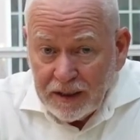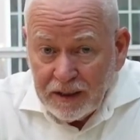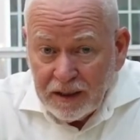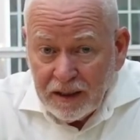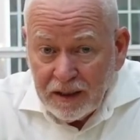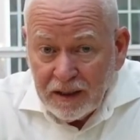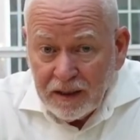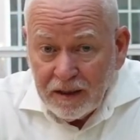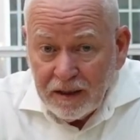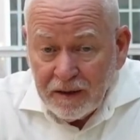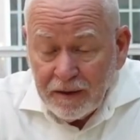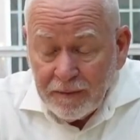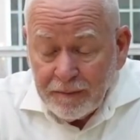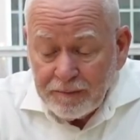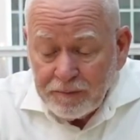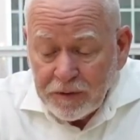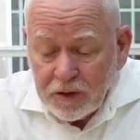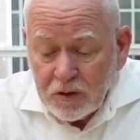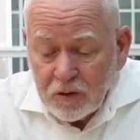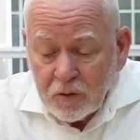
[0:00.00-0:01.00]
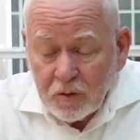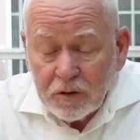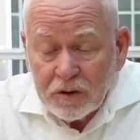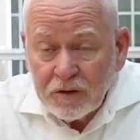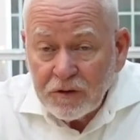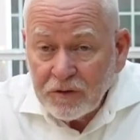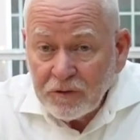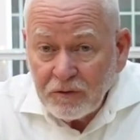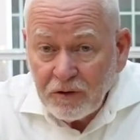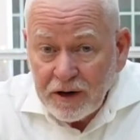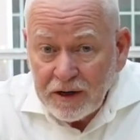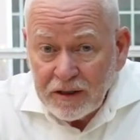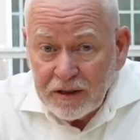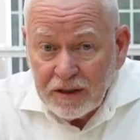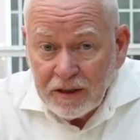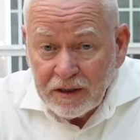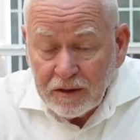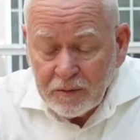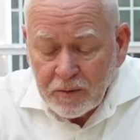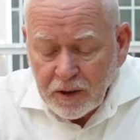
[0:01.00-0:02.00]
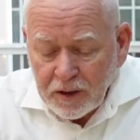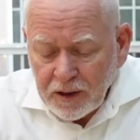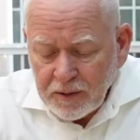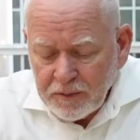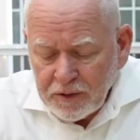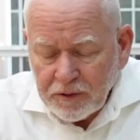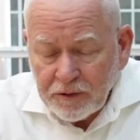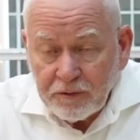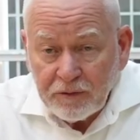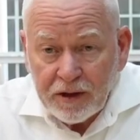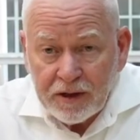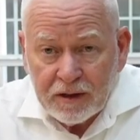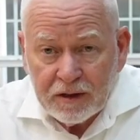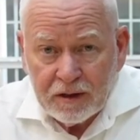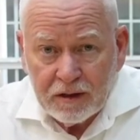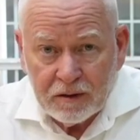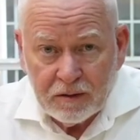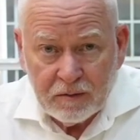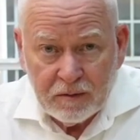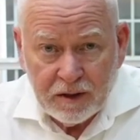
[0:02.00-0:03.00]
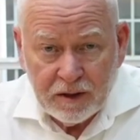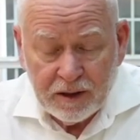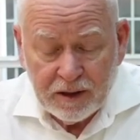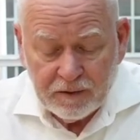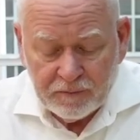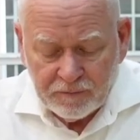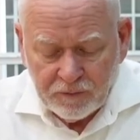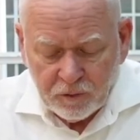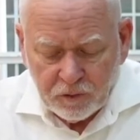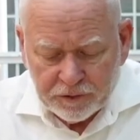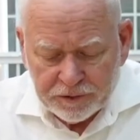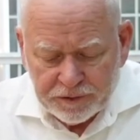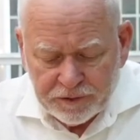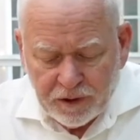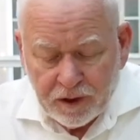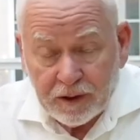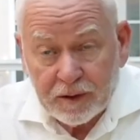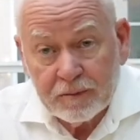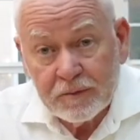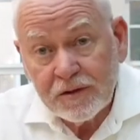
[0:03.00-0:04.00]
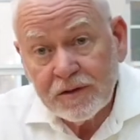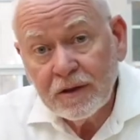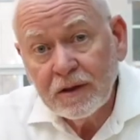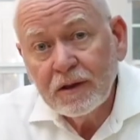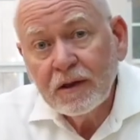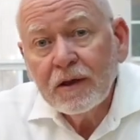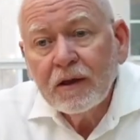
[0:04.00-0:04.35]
You don't want to threaten anybody. I've been threatened a handful of times.